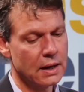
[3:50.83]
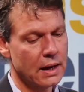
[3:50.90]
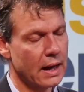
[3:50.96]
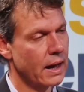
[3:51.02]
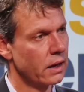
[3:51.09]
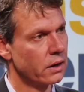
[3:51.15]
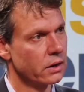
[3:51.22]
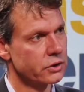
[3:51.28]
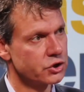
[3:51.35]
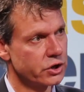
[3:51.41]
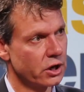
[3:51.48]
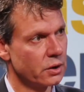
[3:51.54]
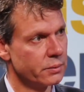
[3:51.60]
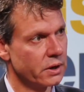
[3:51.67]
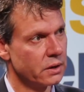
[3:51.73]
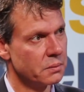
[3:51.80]
and our
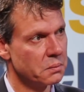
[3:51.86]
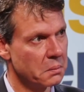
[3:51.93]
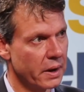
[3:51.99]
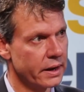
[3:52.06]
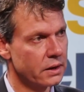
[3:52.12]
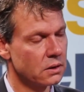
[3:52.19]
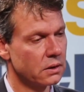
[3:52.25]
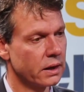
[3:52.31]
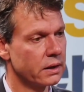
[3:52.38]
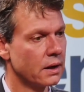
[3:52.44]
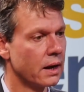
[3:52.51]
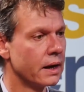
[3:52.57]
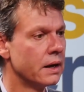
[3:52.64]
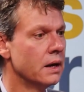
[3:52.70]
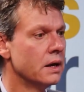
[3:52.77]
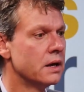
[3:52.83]
chairman Michael and
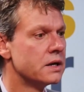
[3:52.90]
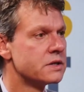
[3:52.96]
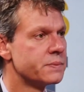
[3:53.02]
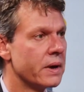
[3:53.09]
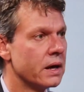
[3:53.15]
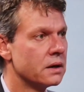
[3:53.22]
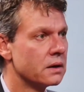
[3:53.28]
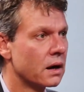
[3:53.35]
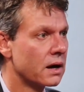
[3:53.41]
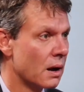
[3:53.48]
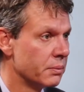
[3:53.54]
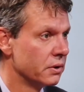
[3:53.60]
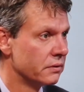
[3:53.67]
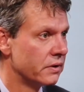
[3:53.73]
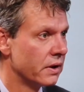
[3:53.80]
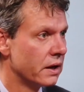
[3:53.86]
I spent a
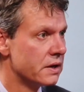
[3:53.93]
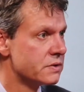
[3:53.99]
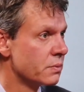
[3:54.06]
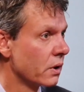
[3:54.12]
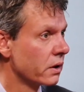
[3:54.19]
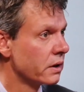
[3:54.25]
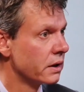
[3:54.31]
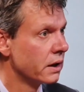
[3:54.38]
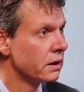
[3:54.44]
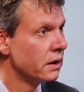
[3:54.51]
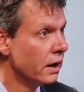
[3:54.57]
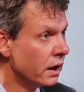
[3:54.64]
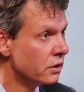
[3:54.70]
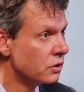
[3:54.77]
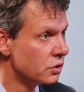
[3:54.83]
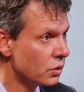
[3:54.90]
couple of days marketing
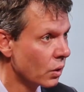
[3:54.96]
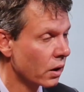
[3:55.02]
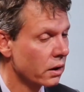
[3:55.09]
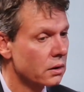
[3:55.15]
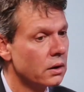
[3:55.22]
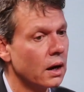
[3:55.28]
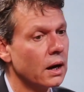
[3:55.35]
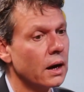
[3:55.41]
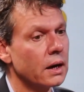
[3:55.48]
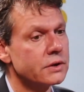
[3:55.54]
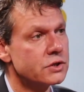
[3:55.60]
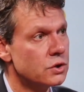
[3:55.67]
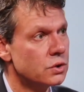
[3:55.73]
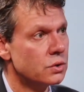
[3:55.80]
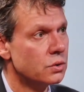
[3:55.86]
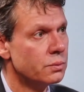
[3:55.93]
in New York
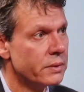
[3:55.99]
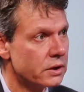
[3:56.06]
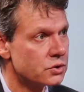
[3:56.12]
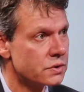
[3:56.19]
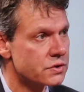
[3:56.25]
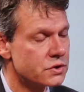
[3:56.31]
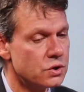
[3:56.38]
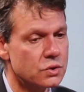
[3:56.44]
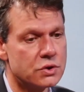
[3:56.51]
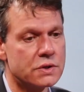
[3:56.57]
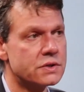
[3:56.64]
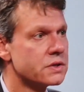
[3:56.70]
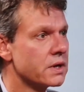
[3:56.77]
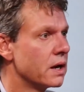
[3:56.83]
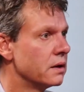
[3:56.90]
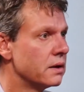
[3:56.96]
to major
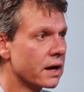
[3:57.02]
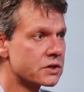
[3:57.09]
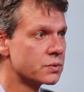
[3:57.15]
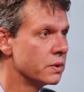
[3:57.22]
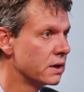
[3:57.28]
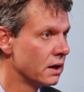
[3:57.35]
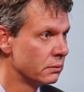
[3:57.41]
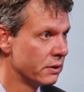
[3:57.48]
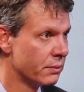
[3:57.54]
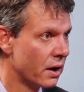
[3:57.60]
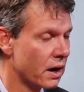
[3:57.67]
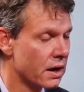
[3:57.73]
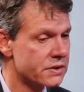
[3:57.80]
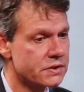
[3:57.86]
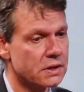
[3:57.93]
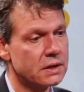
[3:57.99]
institutions, and next week it'll be
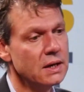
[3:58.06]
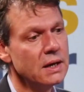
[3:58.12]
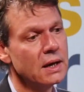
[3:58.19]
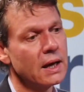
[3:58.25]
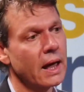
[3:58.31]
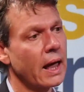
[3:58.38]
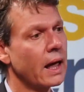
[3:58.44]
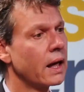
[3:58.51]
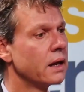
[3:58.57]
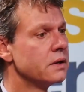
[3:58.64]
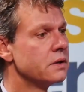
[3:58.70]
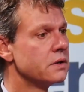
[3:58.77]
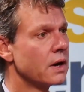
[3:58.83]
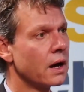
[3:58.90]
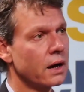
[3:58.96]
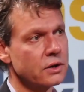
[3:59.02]
Boston.
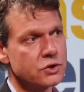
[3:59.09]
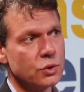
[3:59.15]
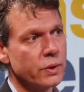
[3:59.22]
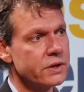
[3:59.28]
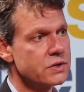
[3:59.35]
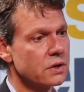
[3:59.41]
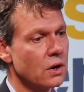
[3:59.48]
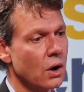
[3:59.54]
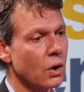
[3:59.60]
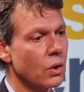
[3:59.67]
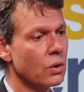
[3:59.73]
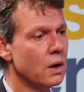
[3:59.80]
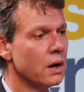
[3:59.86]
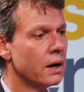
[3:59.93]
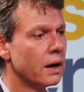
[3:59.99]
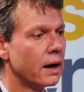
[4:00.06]
And 2 weeks
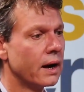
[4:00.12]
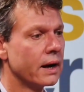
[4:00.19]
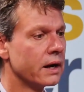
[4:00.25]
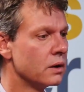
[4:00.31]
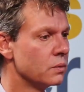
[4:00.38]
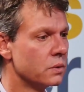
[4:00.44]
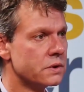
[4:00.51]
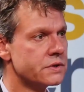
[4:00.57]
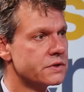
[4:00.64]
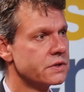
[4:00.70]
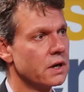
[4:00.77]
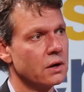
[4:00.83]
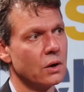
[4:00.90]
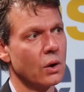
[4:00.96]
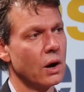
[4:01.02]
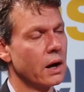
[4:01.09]
ago, it was
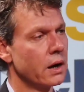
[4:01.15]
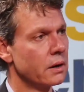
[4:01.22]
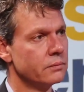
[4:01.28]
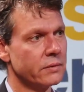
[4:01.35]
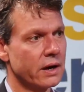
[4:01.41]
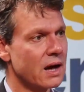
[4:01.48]
a